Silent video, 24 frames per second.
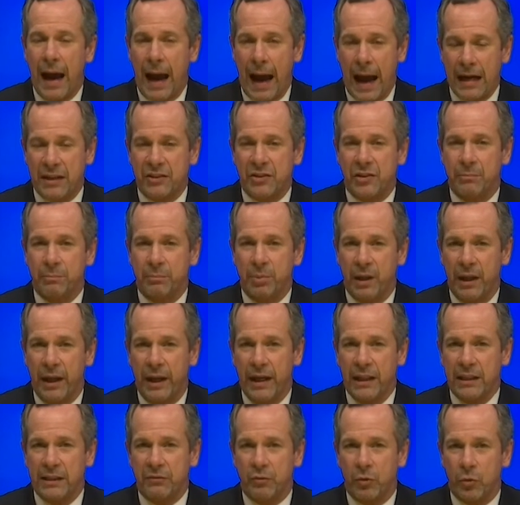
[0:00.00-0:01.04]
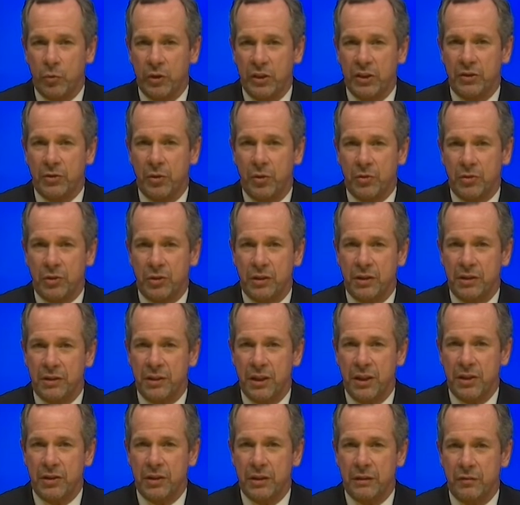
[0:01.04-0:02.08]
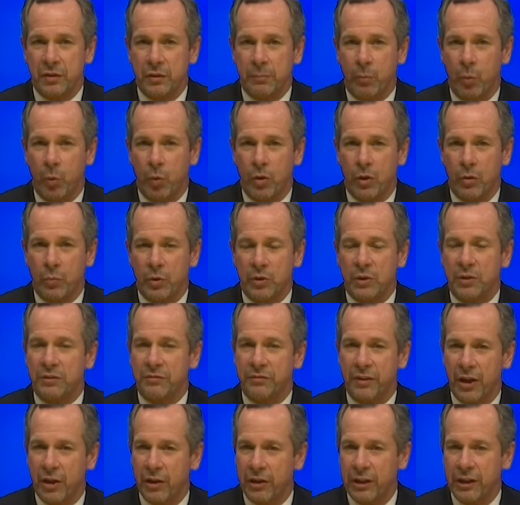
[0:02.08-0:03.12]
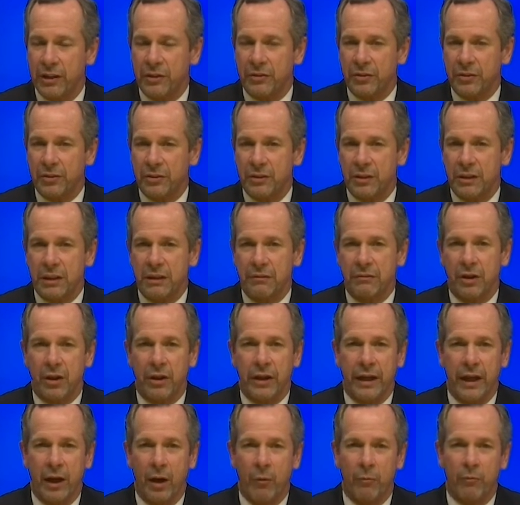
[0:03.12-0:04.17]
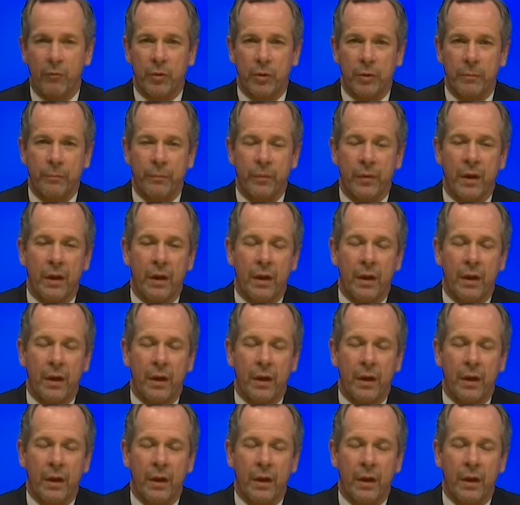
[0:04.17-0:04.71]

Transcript: action plans for resocialization of sport, which is very interesting and very helpful.